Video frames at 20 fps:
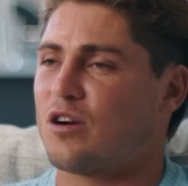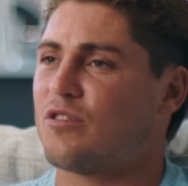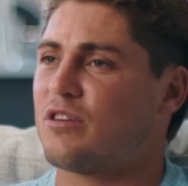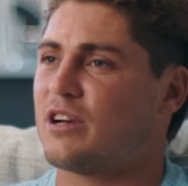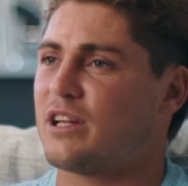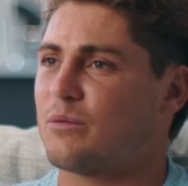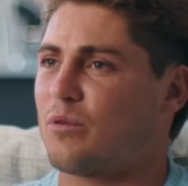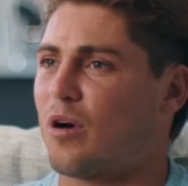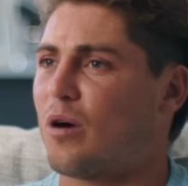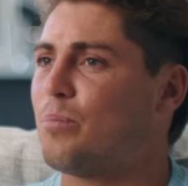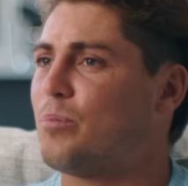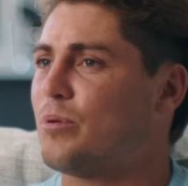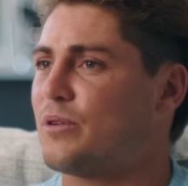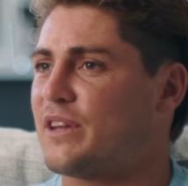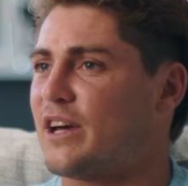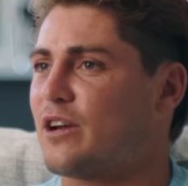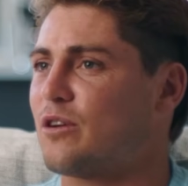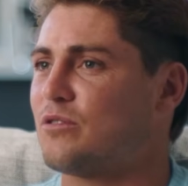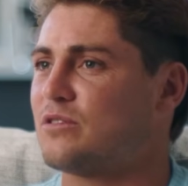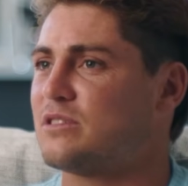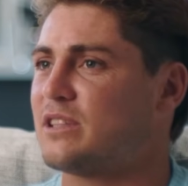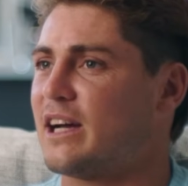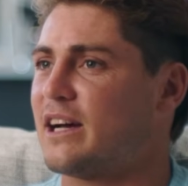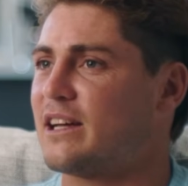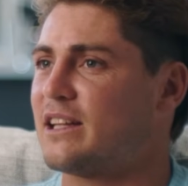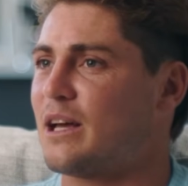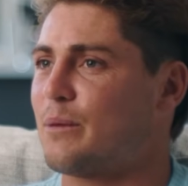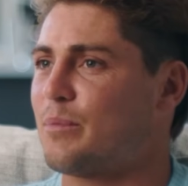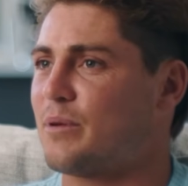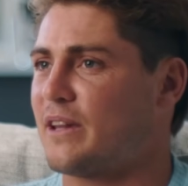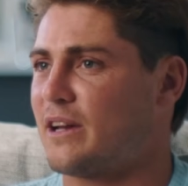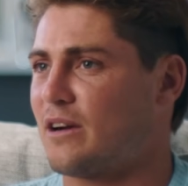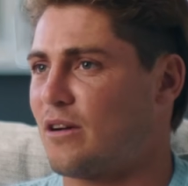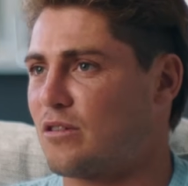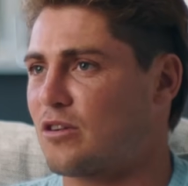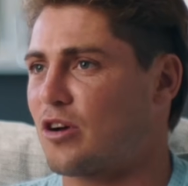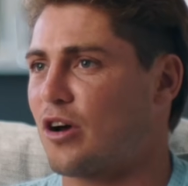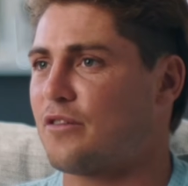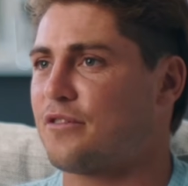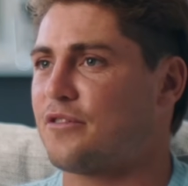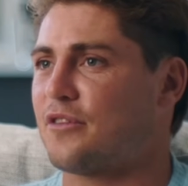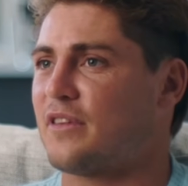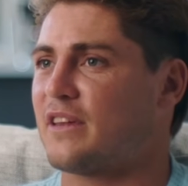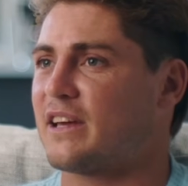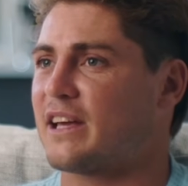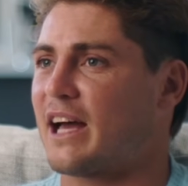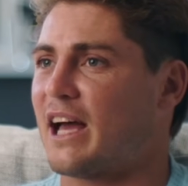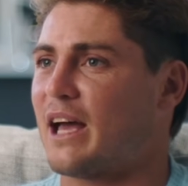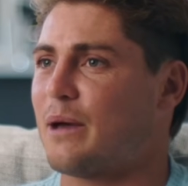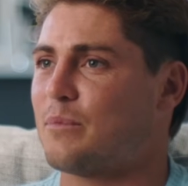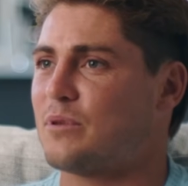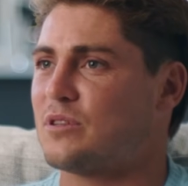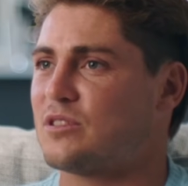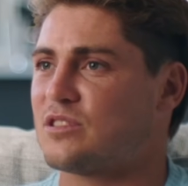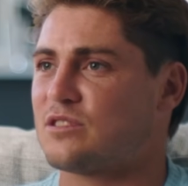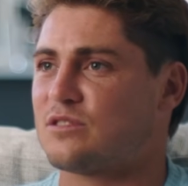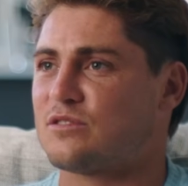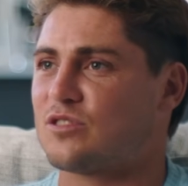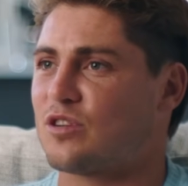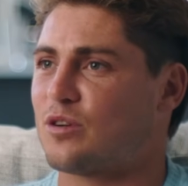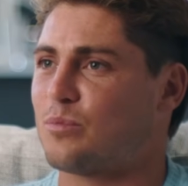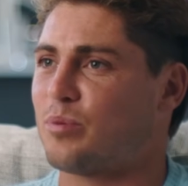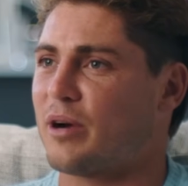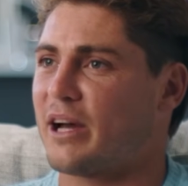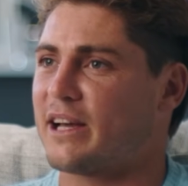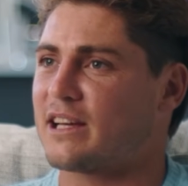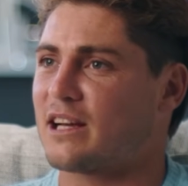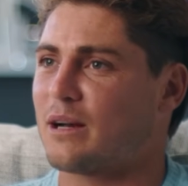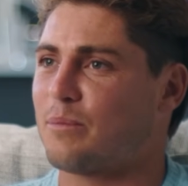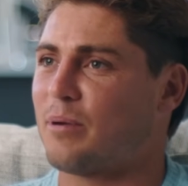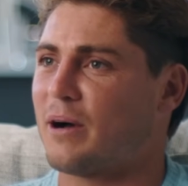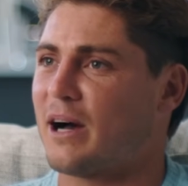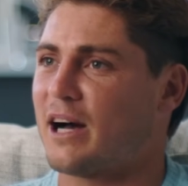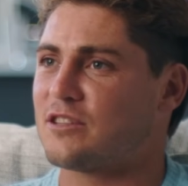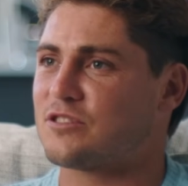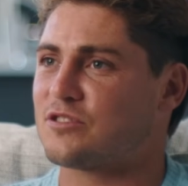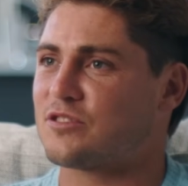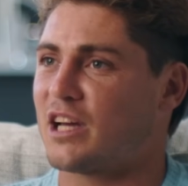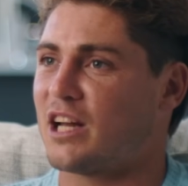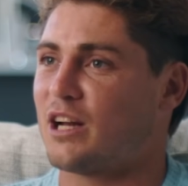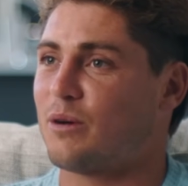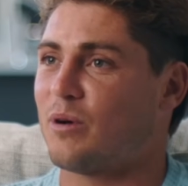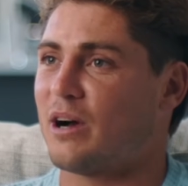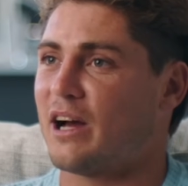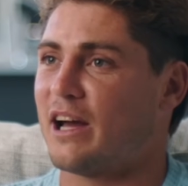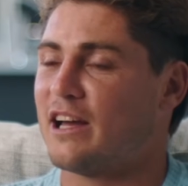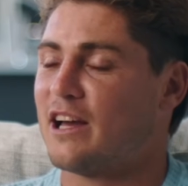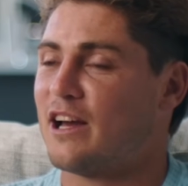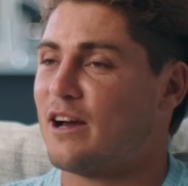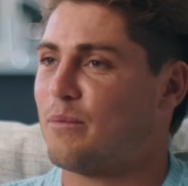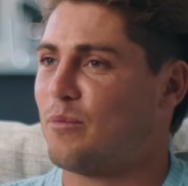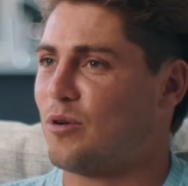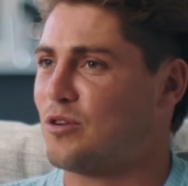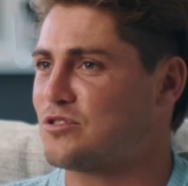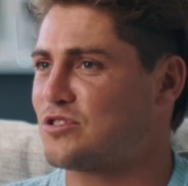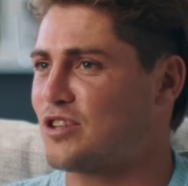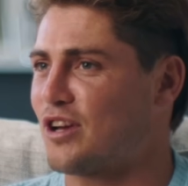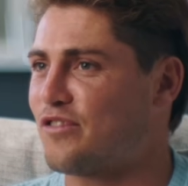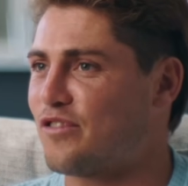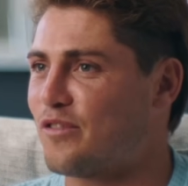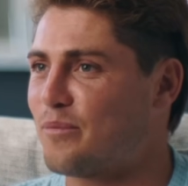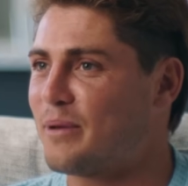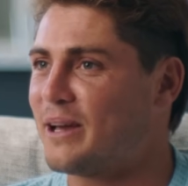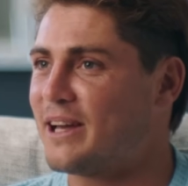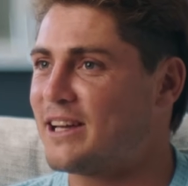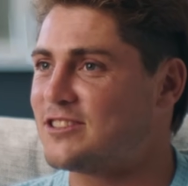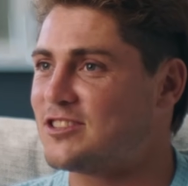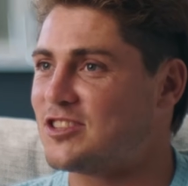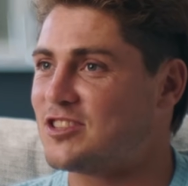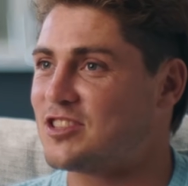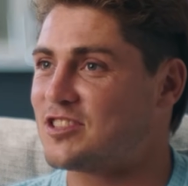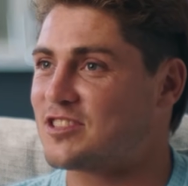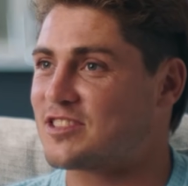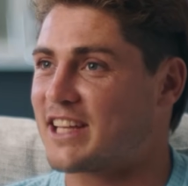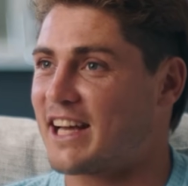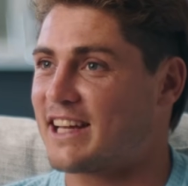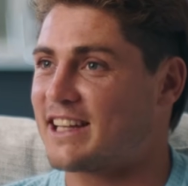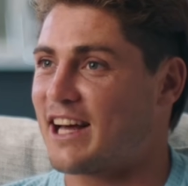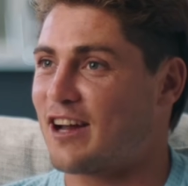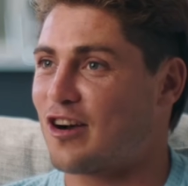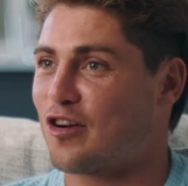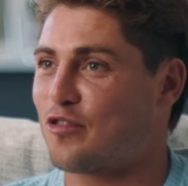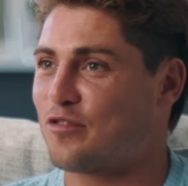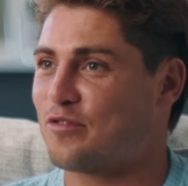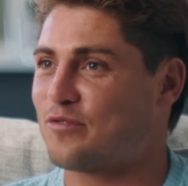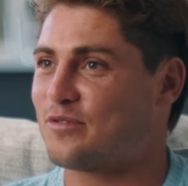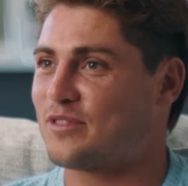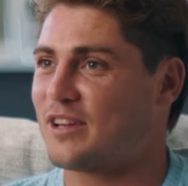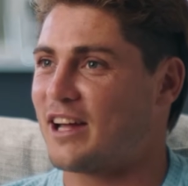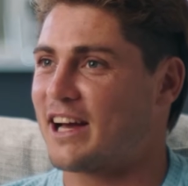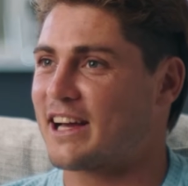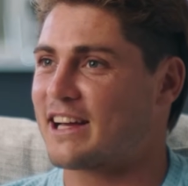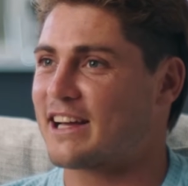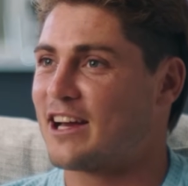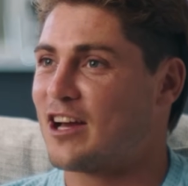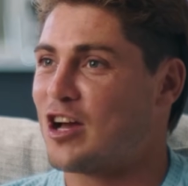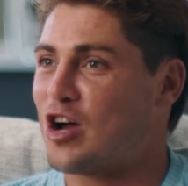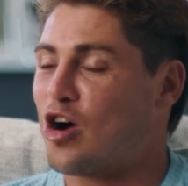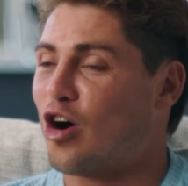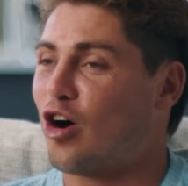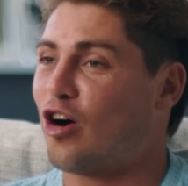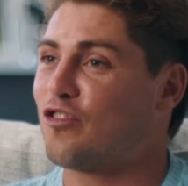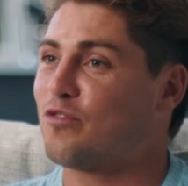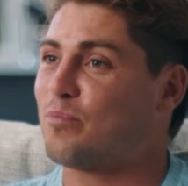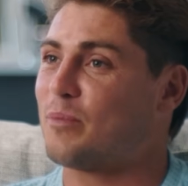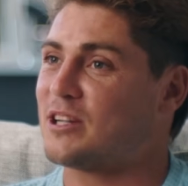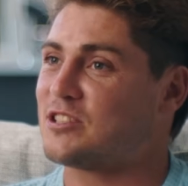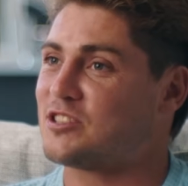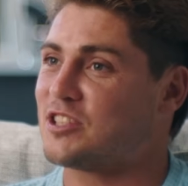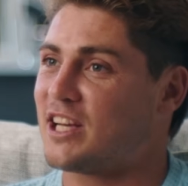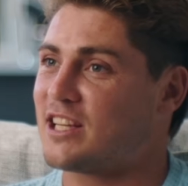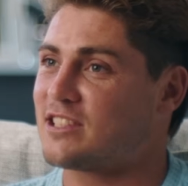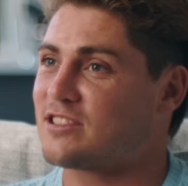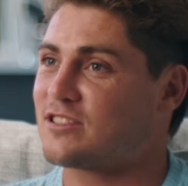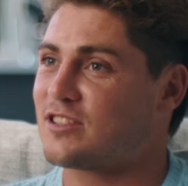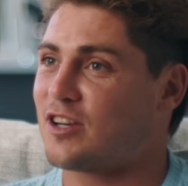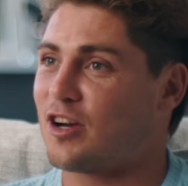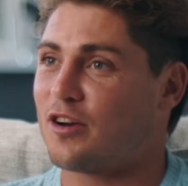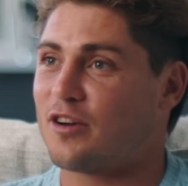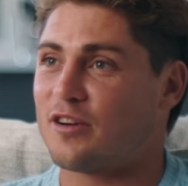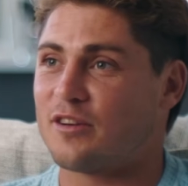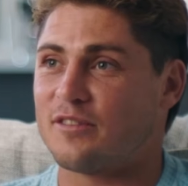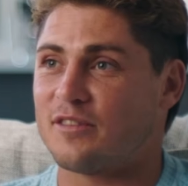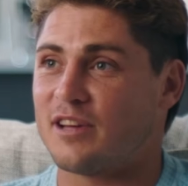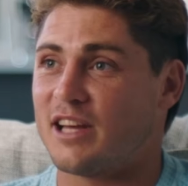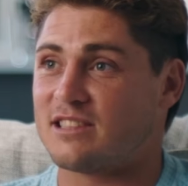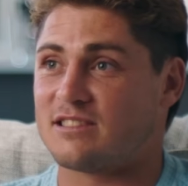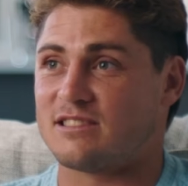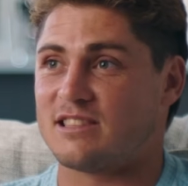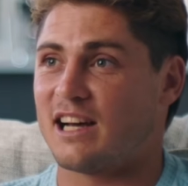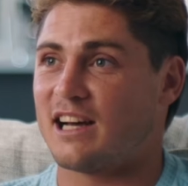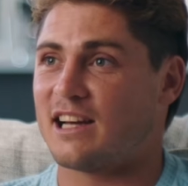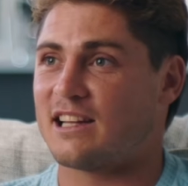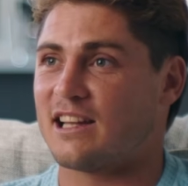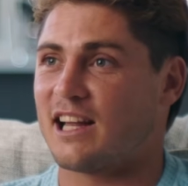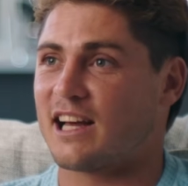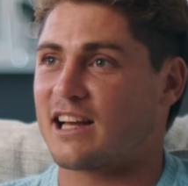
I'll put that all down there, but then I'll go through the game and just sort of break it apart straight away. More so for me to just get that off my chest, so it's done.